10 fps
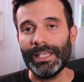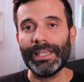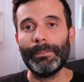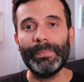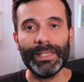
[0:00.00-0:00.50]
it
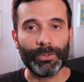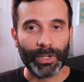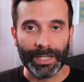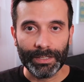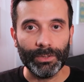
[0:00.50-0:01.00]
can be
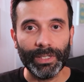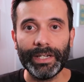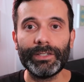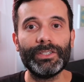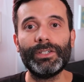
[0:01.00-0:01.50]
creating new
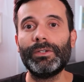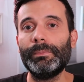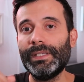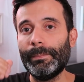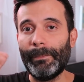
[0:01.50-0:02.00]
layers, it could
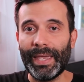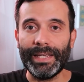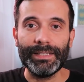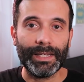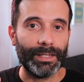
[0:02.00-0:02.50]
be
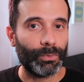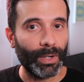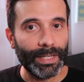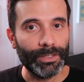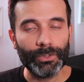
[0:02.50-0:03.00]
paint and
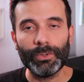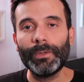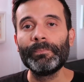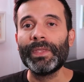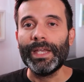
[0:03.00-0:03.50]
erase
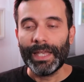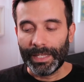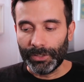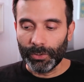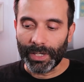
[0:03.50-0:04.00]
tool,
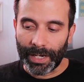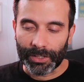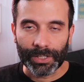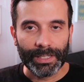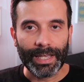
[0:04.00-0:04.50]
and you can
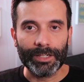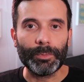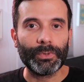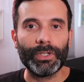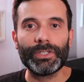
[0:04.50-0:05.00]
actually get
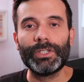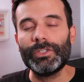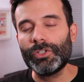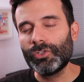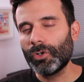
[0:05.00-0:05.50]
your
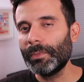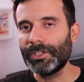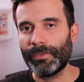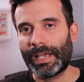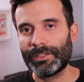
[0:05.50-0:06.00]
production so
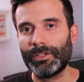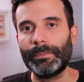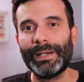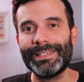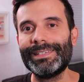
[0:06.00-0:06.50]
much
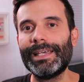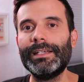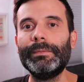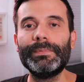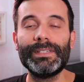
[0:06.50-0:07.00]
faster by
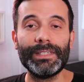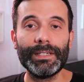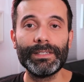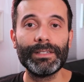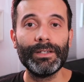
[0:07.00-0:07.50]
setting up
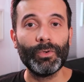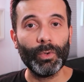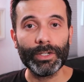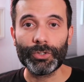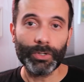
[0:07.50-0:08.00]
6
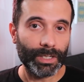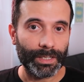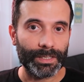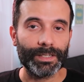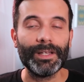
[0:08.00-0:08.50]
quick
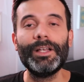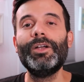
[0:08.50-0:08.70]
shortcuts.